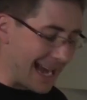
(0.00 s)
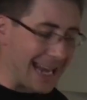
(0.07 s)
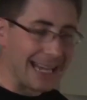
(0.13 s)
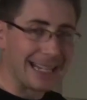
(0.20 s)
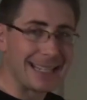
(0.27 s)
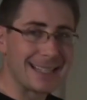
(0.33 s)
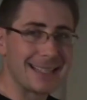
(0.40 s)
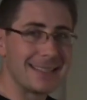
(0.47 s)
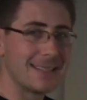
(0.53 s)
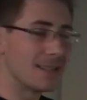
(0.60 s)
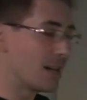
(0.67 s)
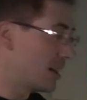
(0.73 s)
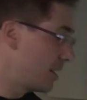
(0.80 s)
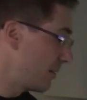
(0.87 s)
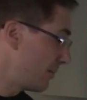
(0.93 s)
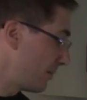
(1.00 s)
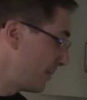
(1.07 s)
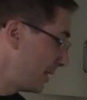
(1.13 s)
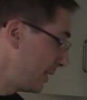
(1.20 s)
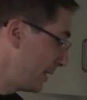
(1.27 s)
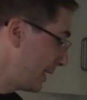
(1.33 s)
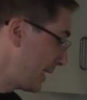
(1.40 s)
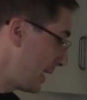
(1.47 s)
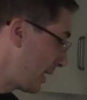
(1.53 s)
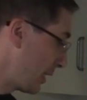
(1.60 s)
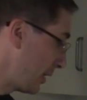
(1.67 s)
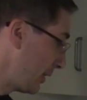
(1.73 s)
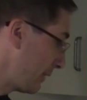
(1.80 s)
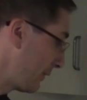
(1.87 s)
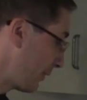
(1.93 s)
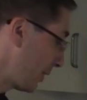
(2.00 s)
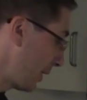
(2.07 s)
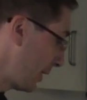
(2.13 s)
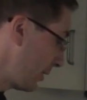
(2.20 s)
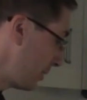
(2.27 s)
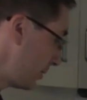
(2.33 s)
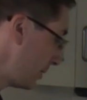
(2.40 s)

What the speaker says: and it's not really that good for you.